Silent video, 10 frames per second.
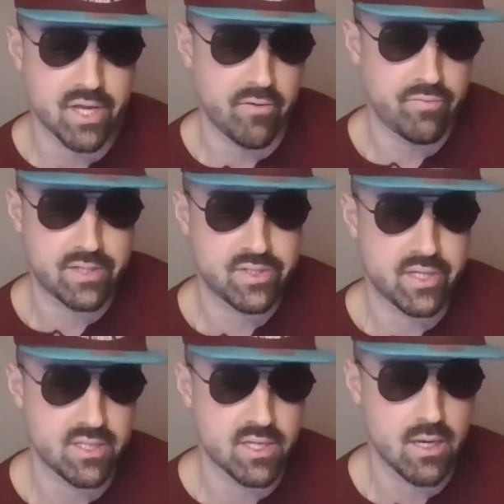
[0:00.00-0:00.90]
of this
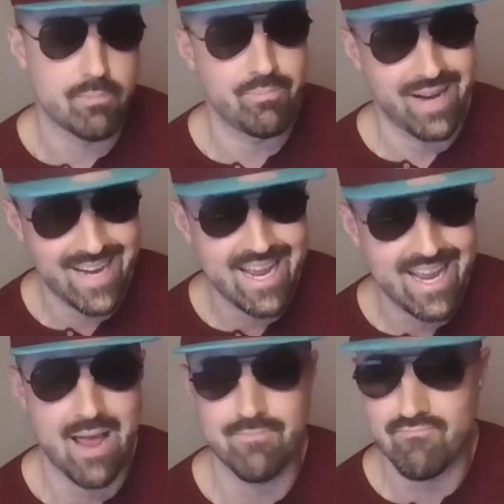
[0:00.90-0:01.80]
season by
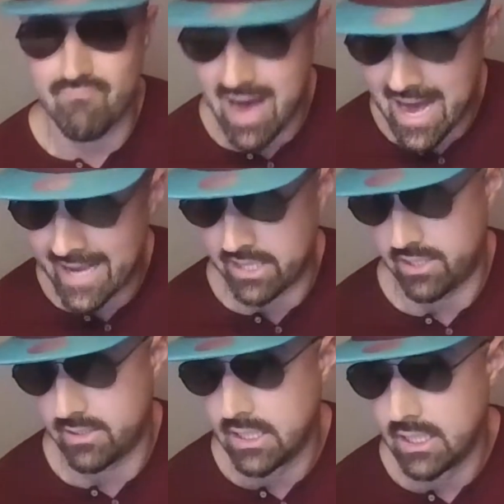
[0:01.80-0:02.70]
a mile.
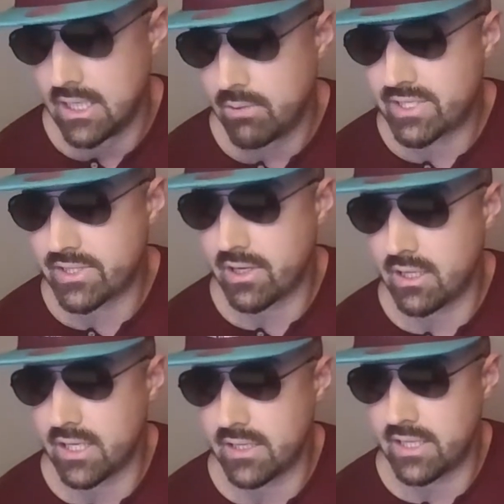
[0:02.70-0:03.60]
We started
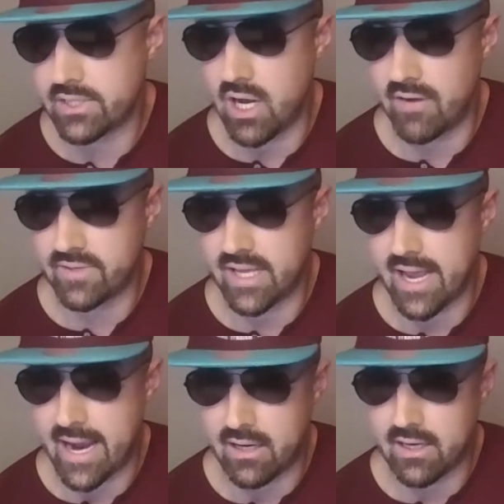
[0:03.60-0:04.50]
looking at this off the
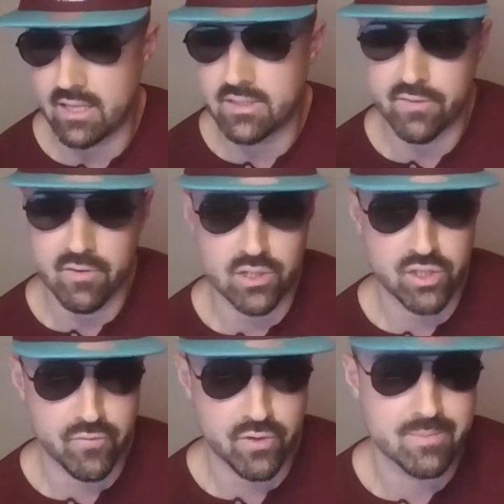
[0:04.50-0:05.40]
air. Guns, I'll throw it to
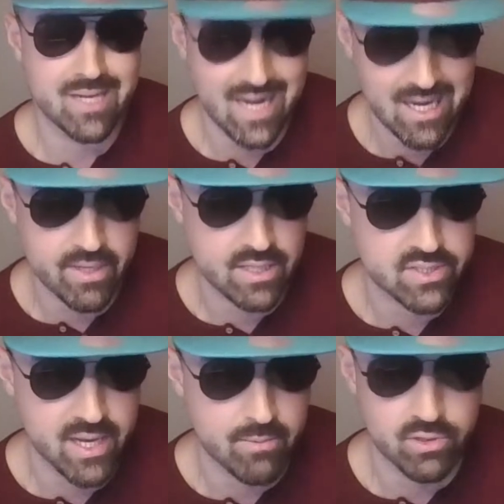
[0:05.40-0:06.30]
you for some comments,
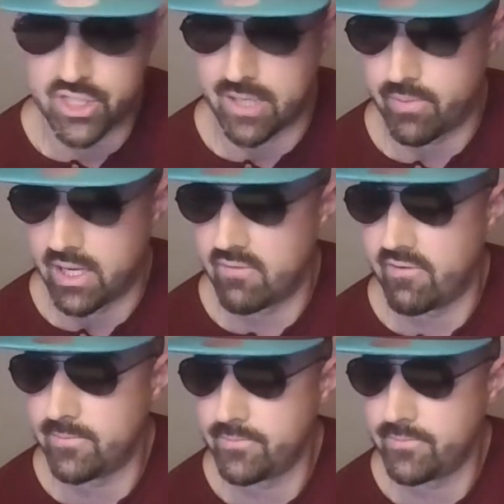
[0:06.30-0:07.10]
and we'll jump off it.